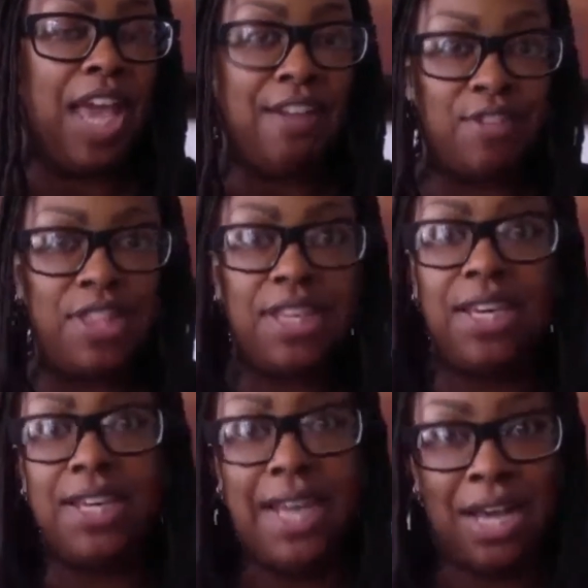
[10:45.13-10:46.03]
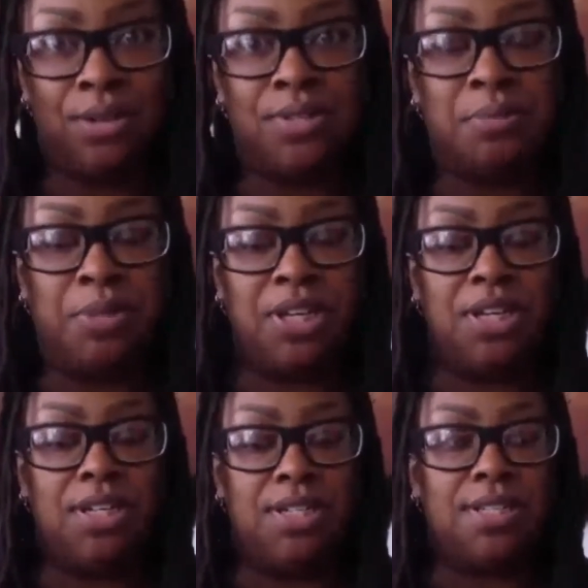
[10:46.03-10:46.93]
everything in-house
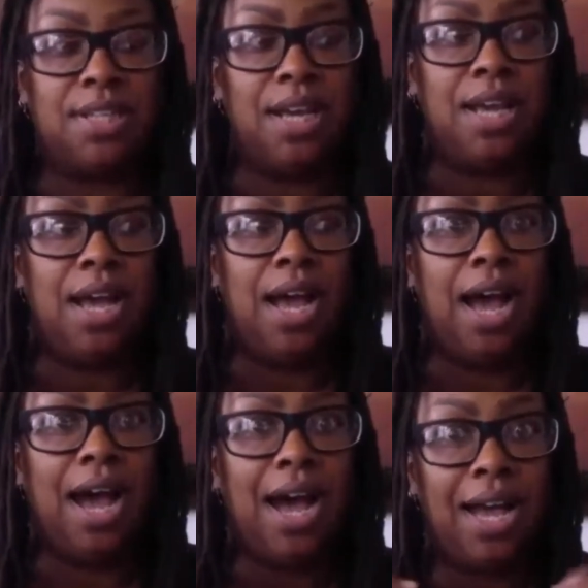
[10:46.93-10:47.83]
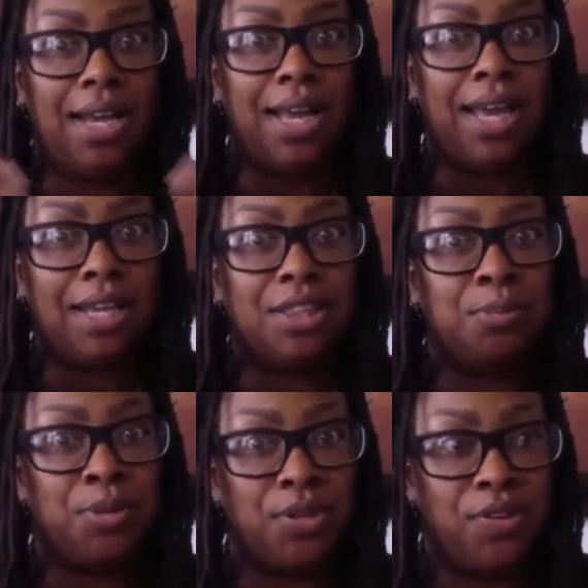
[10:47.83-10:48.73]
because I like the
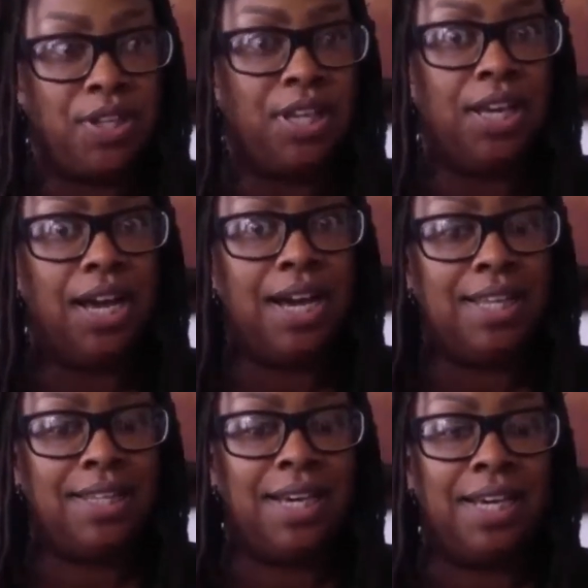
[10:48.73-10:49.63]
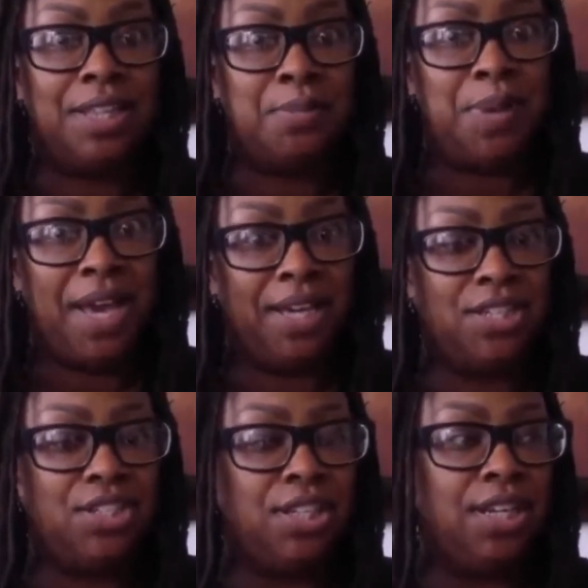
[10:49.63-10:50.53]
purity, I like the
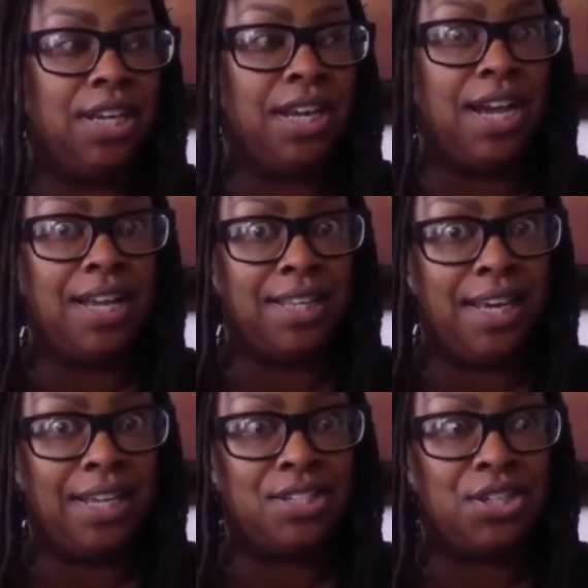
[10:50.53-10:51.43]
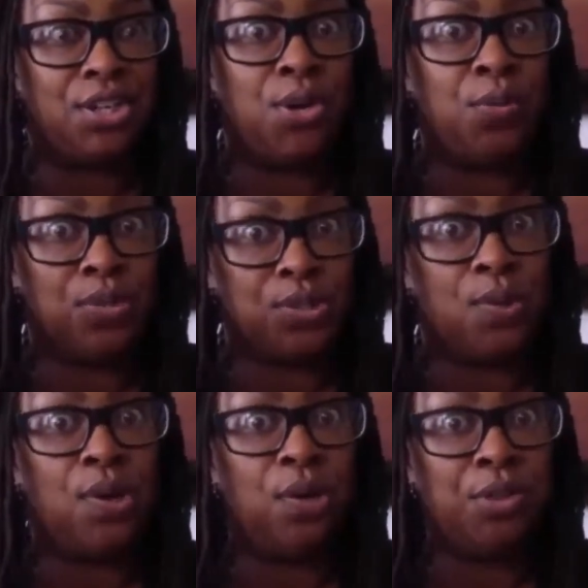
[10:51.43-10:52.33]
packaging, and I like to know what's
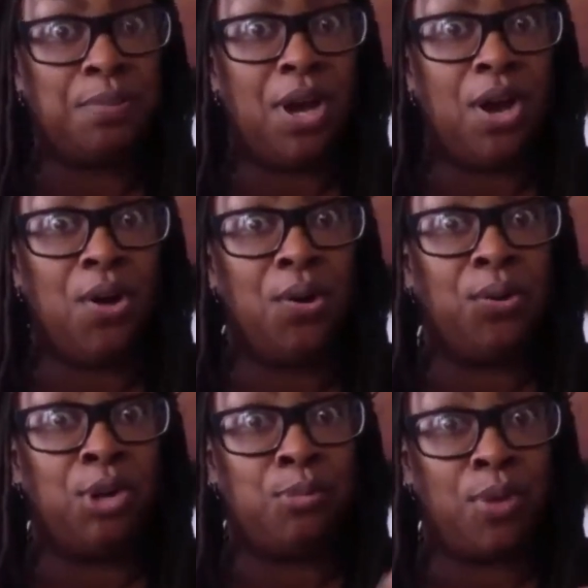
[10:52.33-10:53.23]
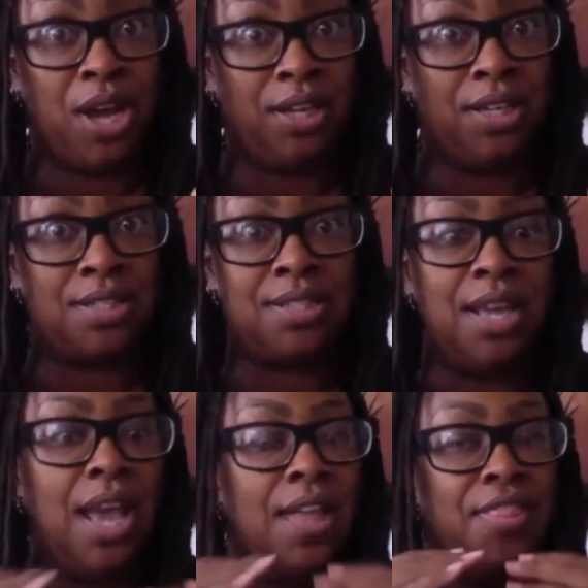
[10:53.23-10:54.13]
going on with my own products.
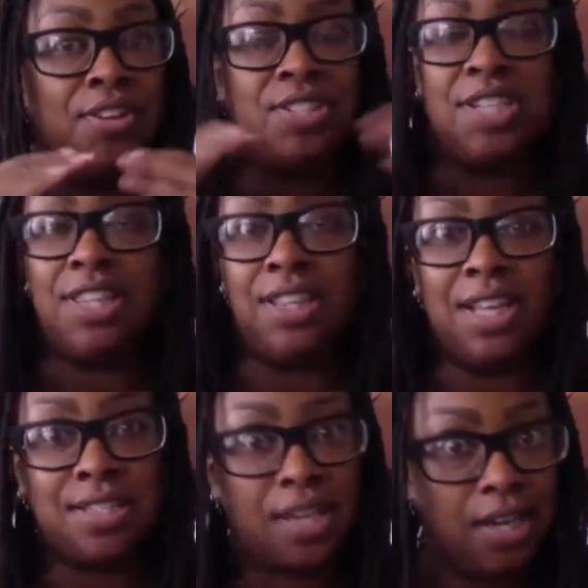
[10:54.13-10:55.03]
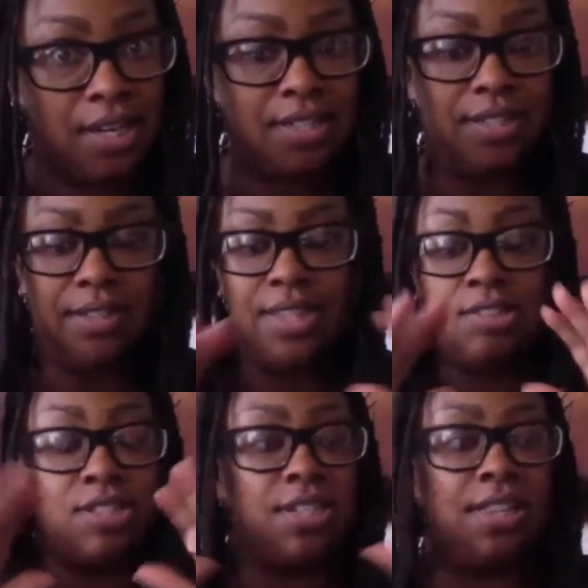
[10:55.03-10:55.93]
There's nothing that's cut.
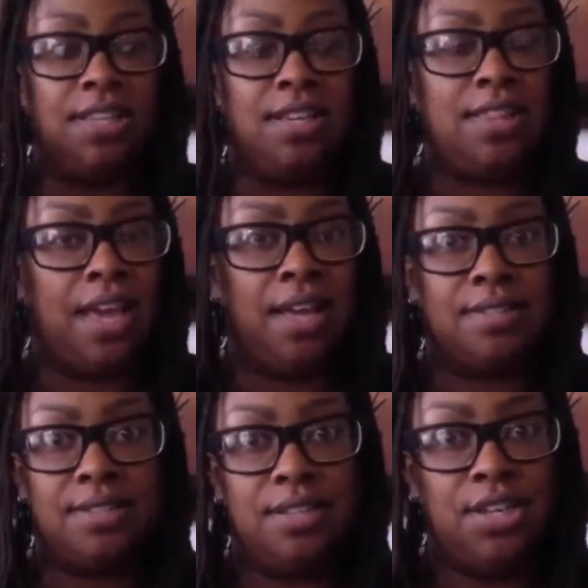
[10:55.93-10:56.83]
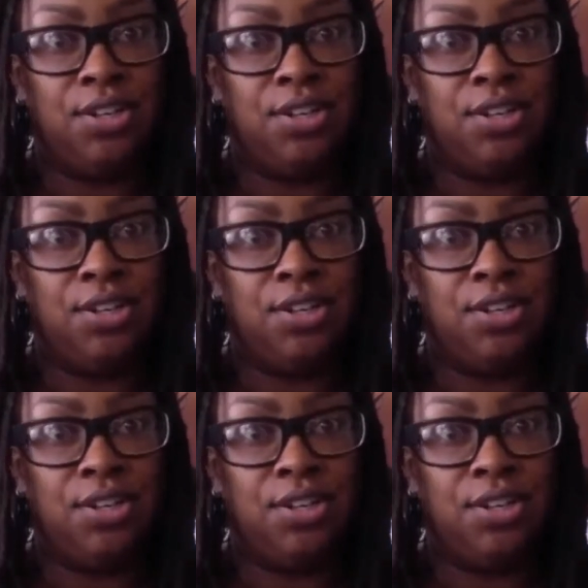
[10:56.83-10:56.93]
There's nothing that's,